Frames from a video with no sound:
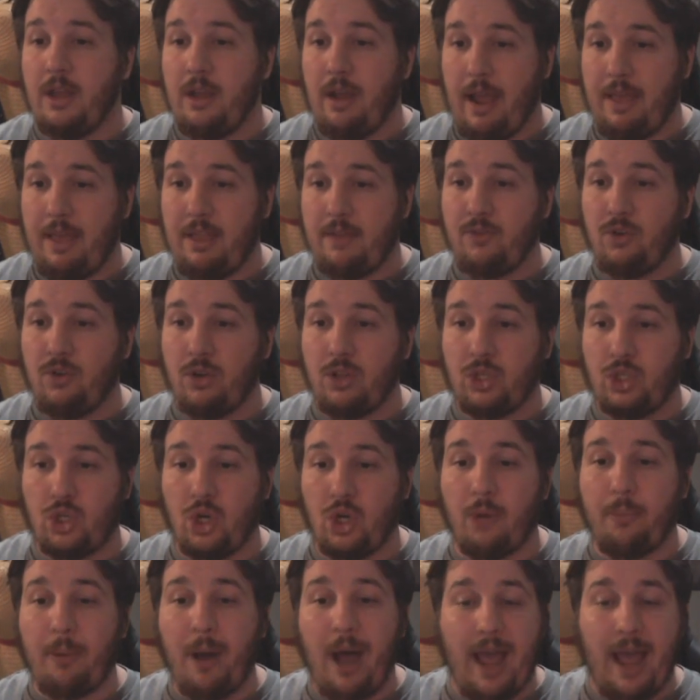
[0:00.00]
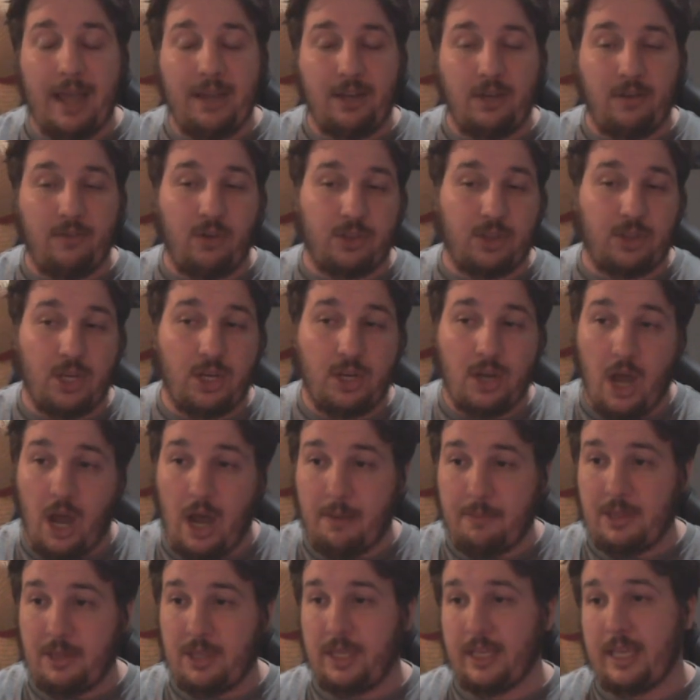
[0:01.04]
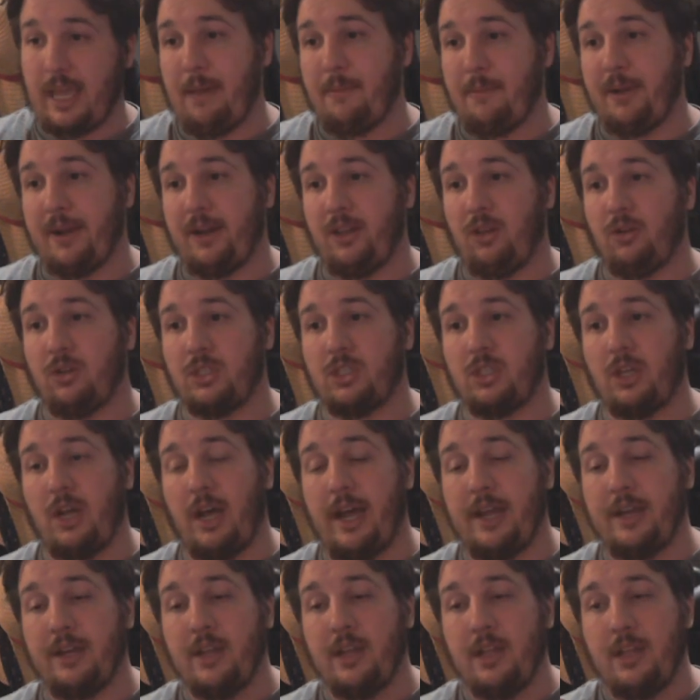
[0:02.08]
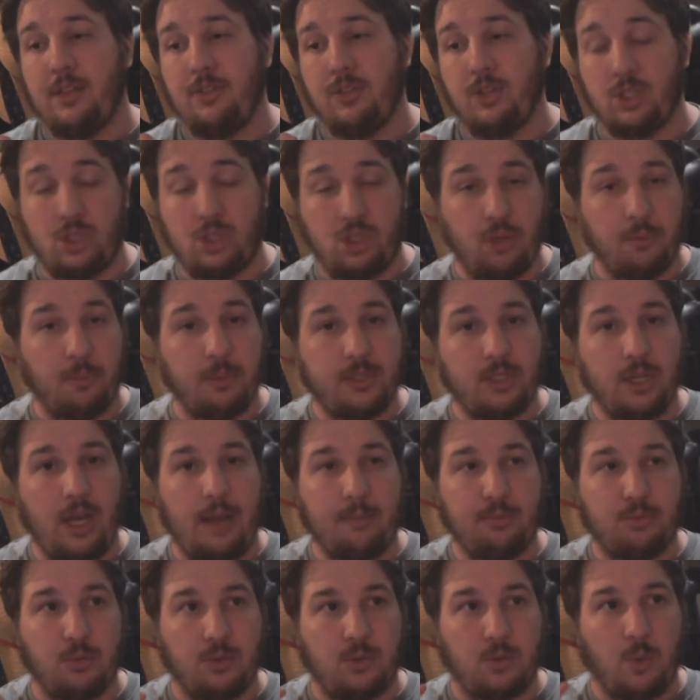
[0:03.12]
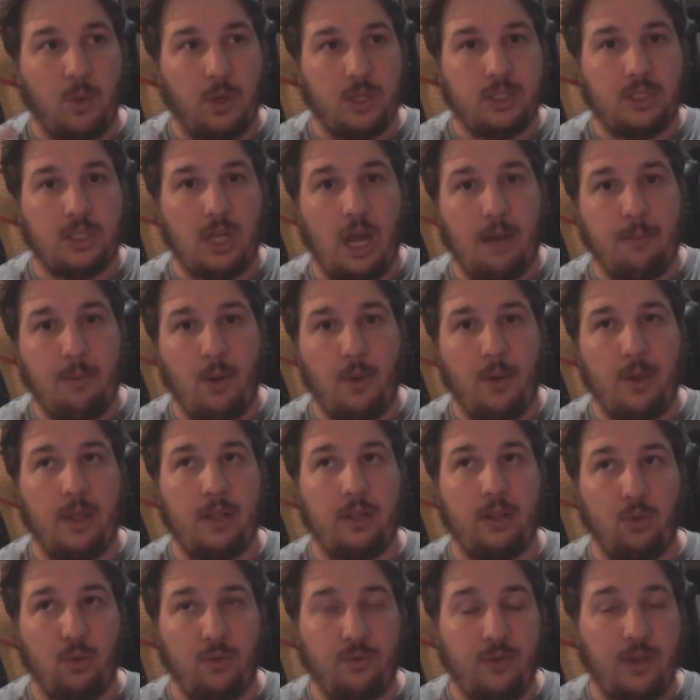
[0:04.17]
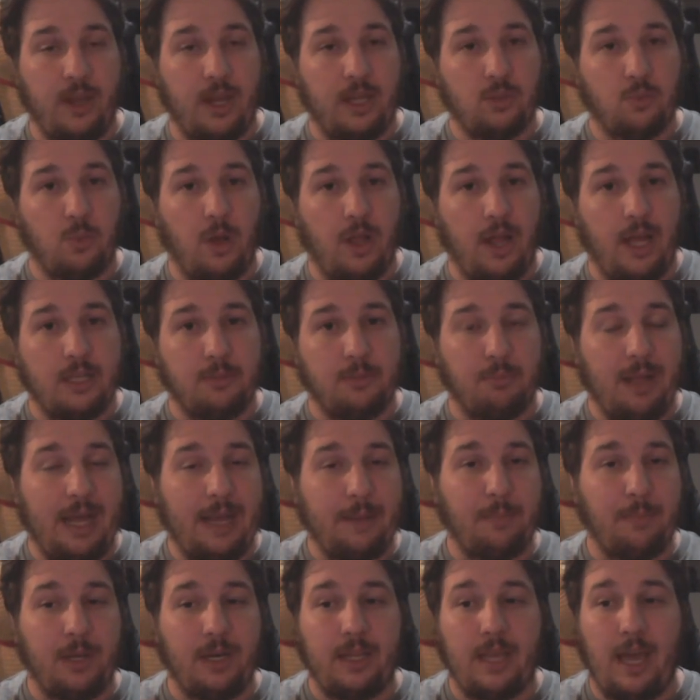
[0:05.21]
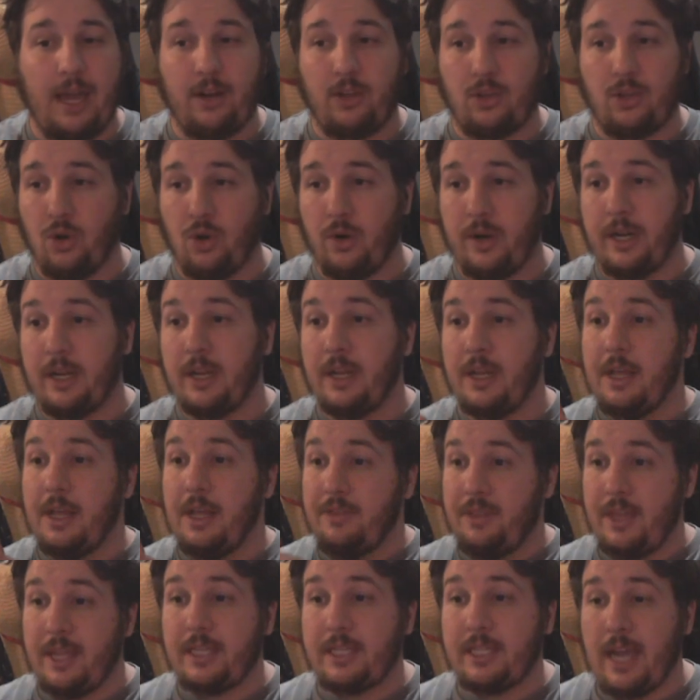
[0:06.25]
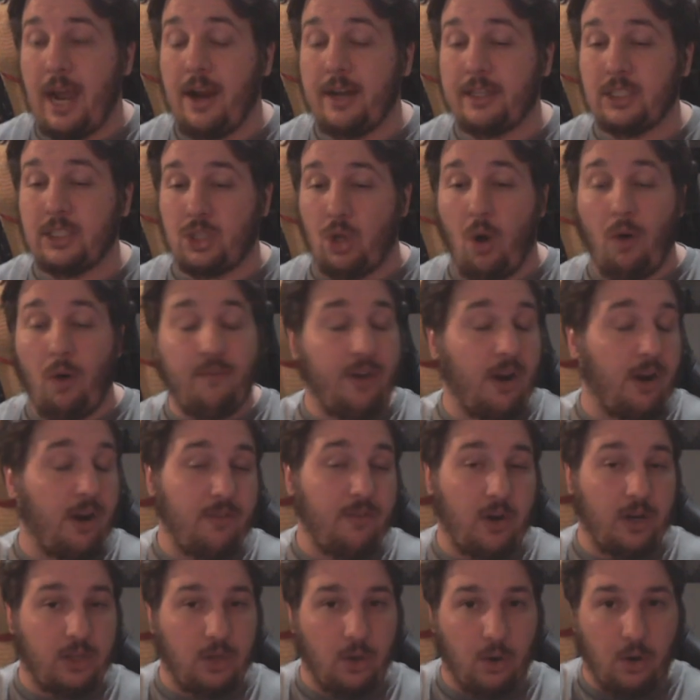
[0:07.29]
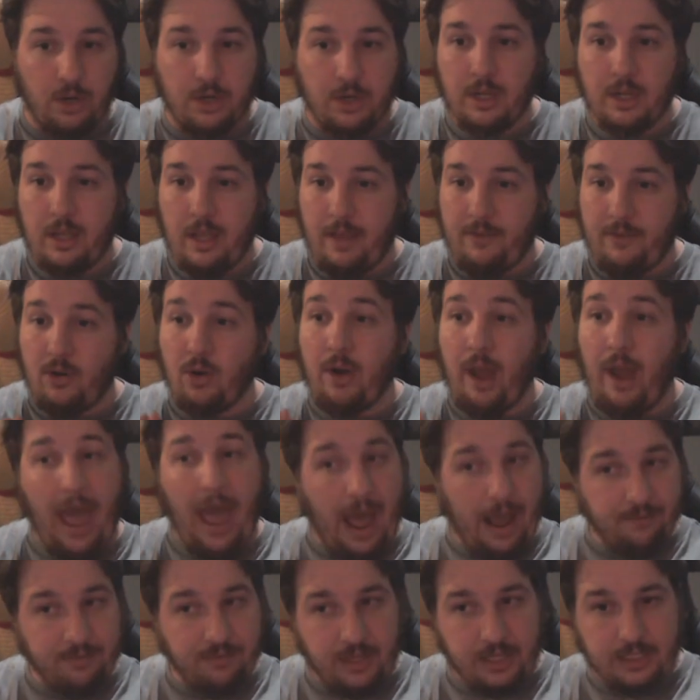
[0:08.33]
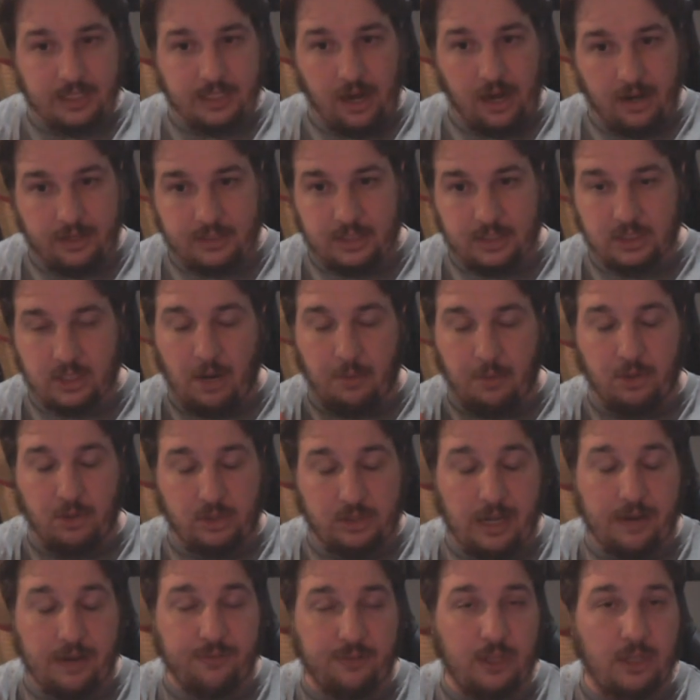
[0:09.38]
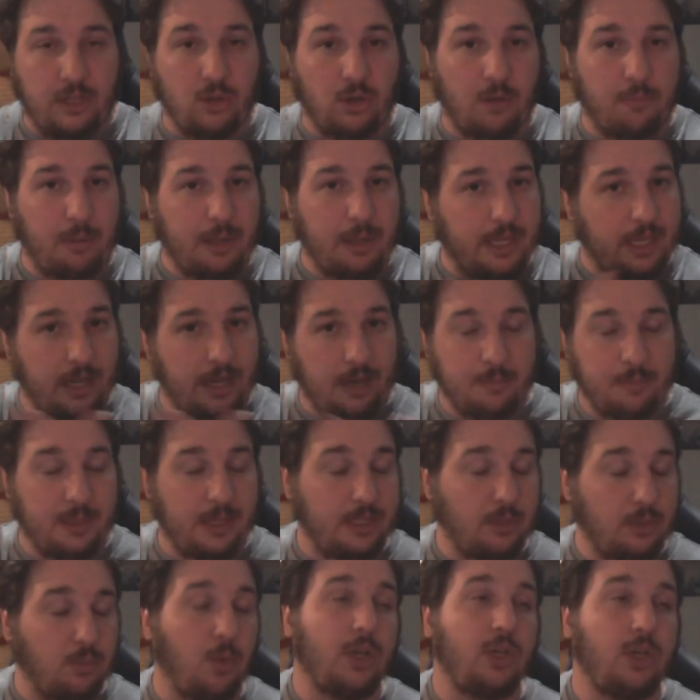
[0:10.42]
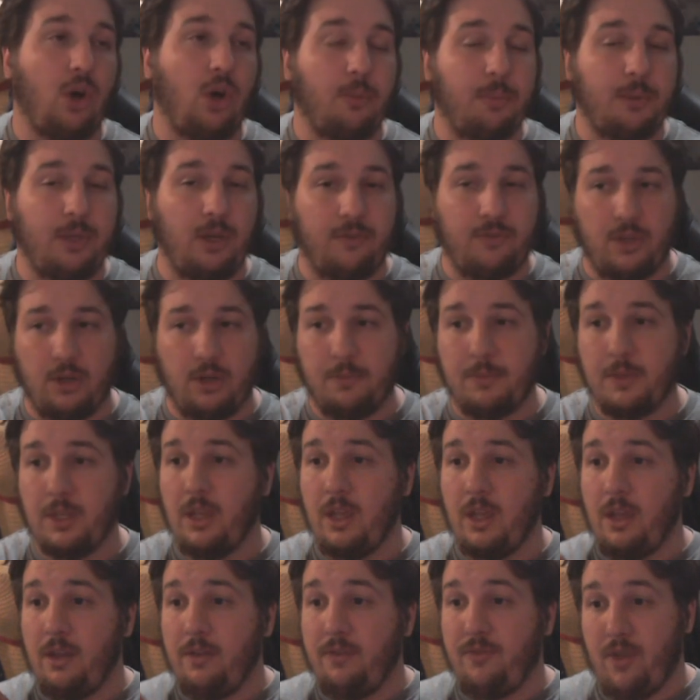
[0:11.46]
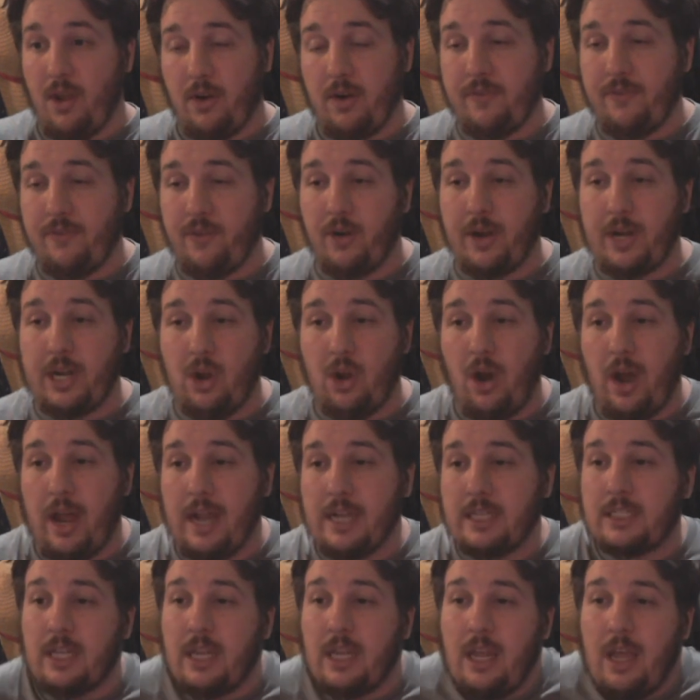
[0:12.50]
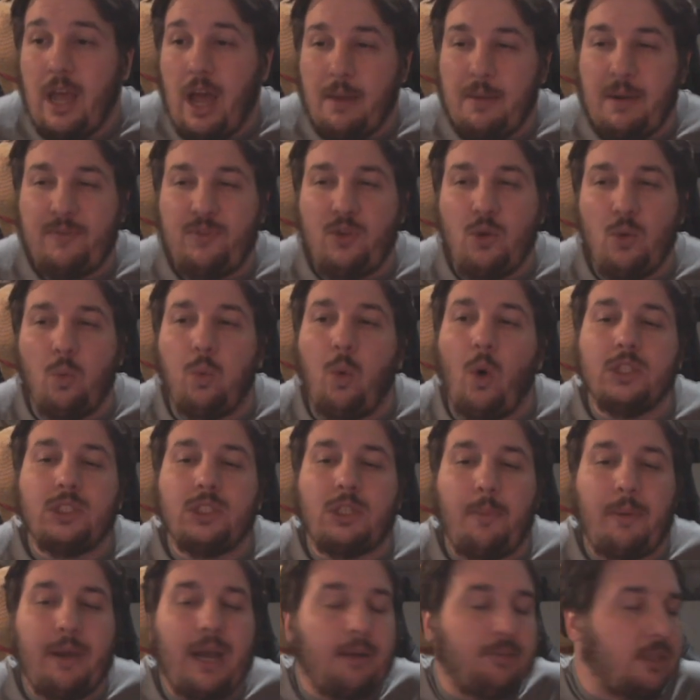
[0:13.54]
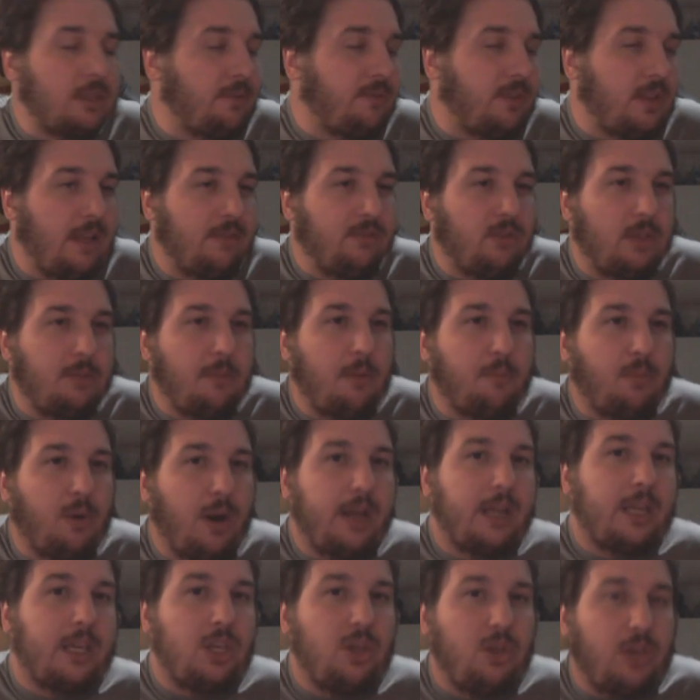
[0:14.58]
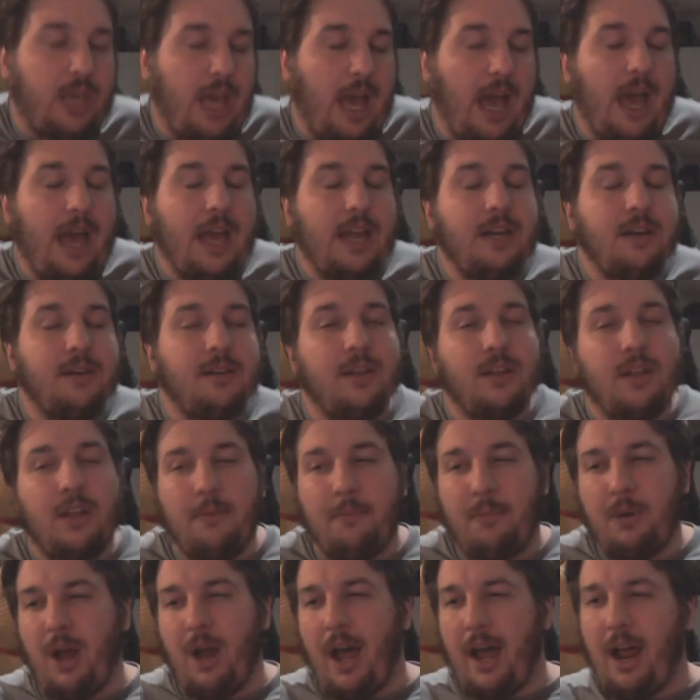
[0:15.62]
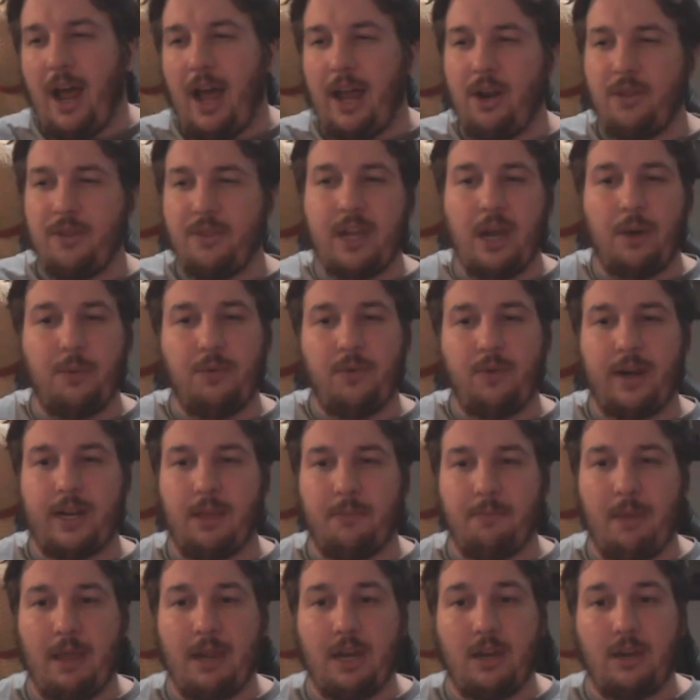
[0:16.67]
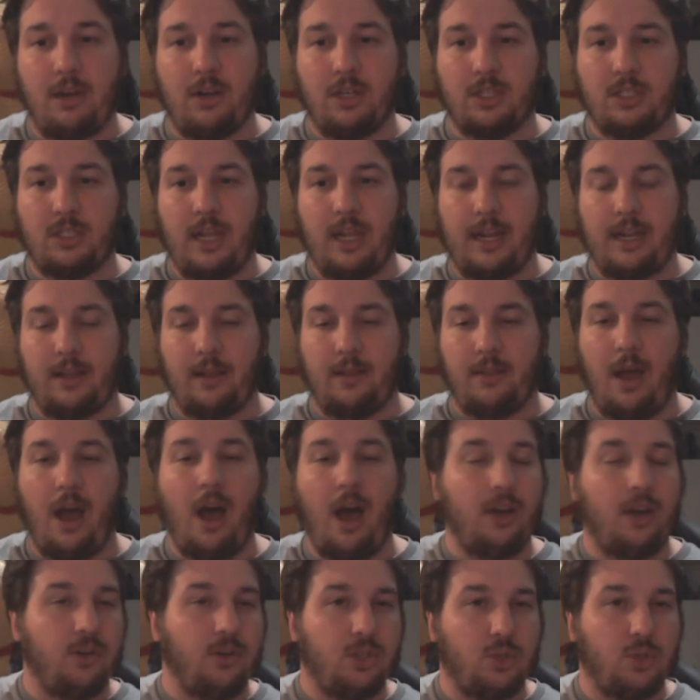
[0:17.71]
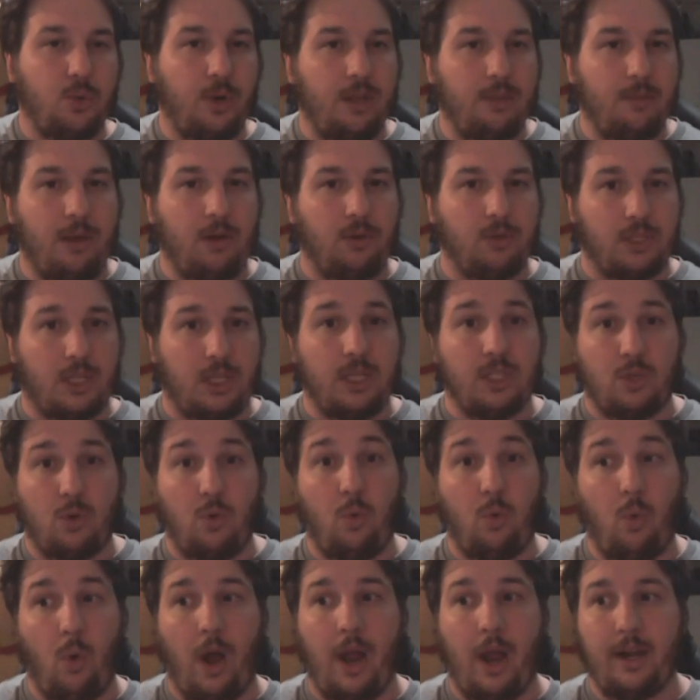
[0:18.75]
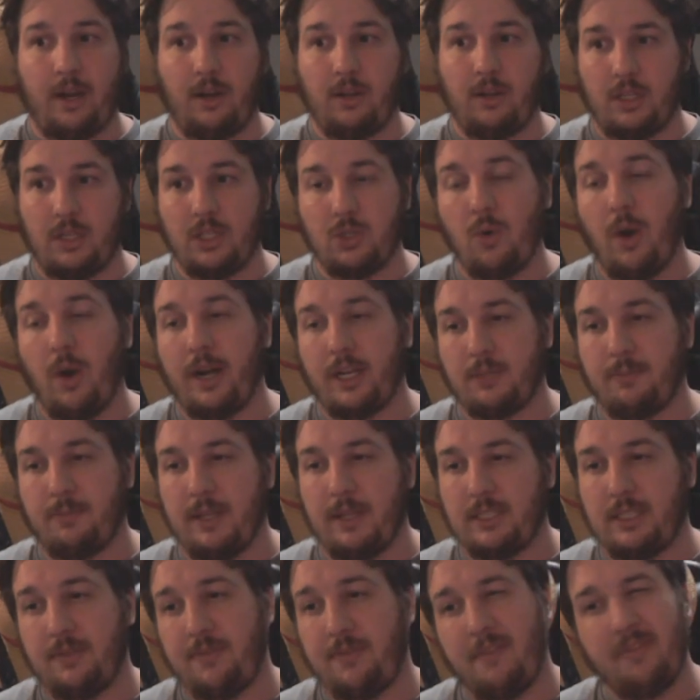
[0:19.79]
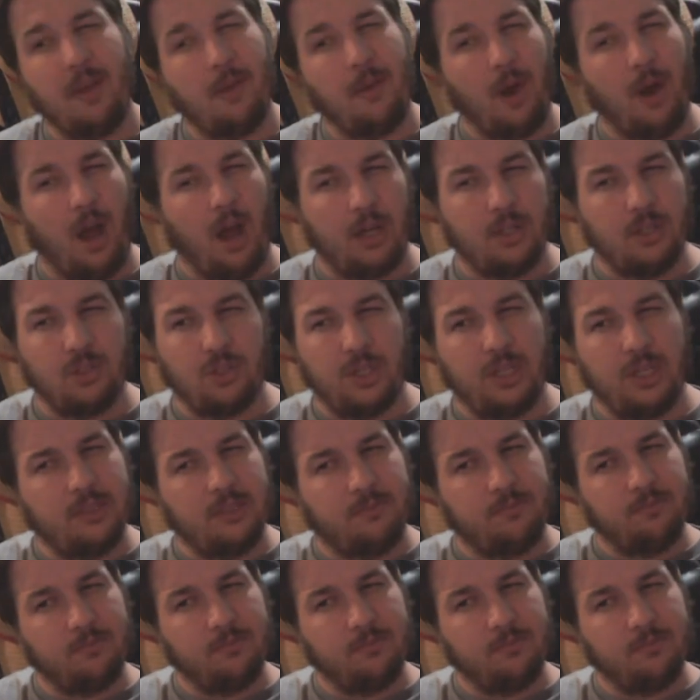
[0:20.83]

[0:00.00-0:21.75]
And then you've got the Chopper, and you've got the Nami that came out alongside the Super Types, which were Sabo and Luffy, as well as Blackbeard and Katakuri. These characters are all very, very good. If you don't have these characters, I would definitely look at picking up at least one copy of them. Very, very nice. I mean, if you want to pick up some for level limit break, you can. But I, I don't think I would recommend it because, like, one hundred twenty medals is quite is quite expensive. If they were one hundred...